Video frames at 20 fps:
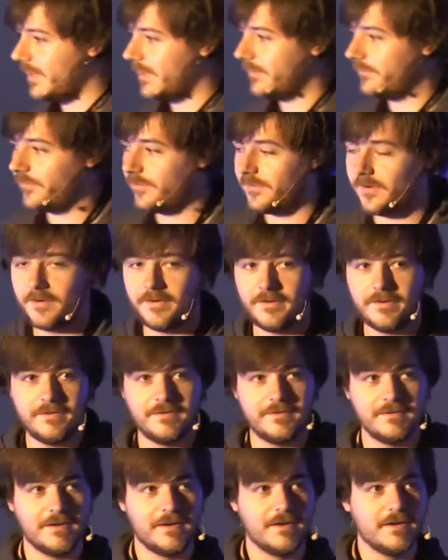I
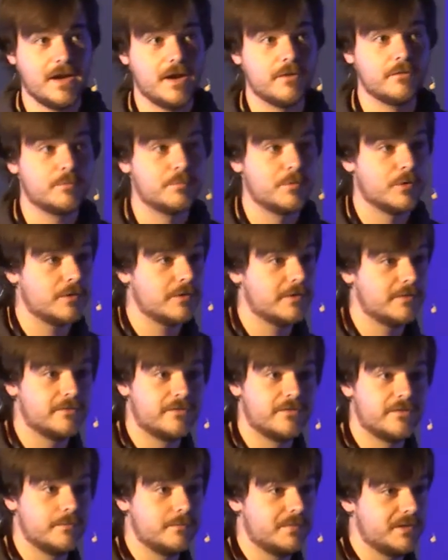started. Uh, I was born in
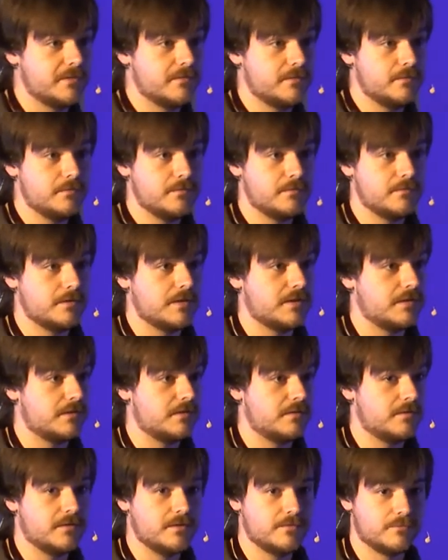Sibiu
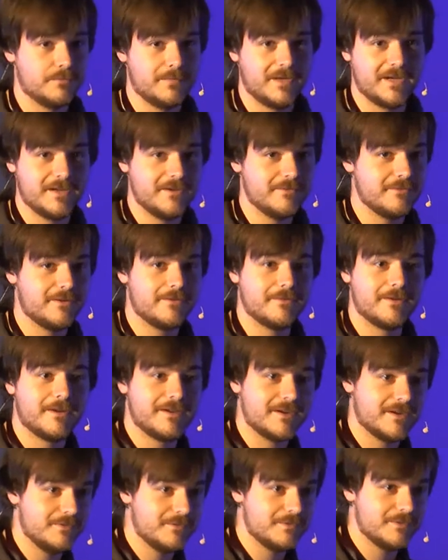in uh, Romania, right around
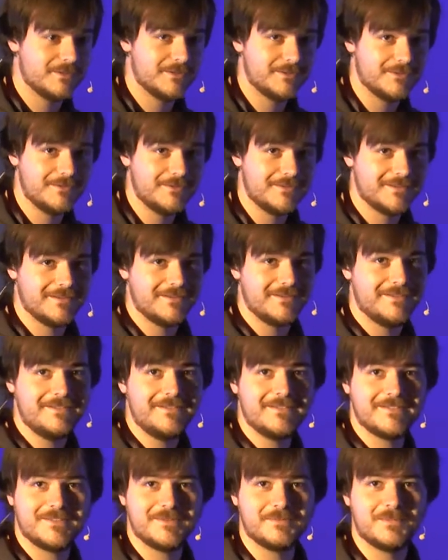here. Woohoo!
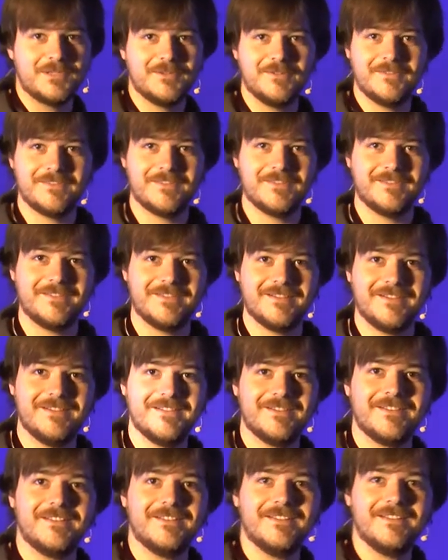Yay! Sibiu's out
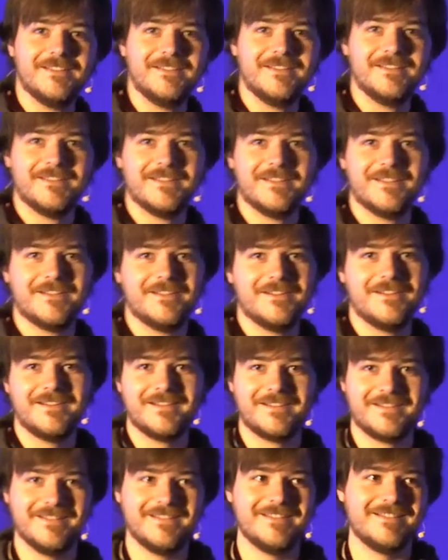there. All
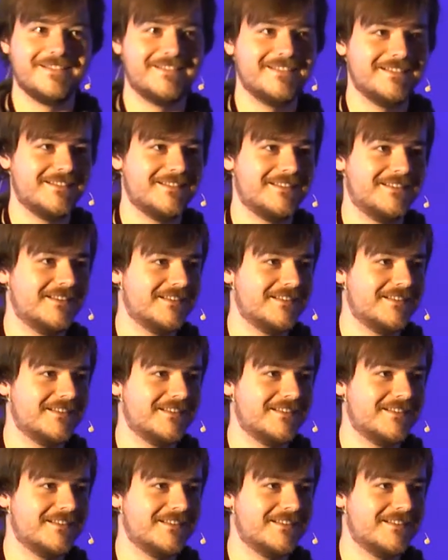right, good, good.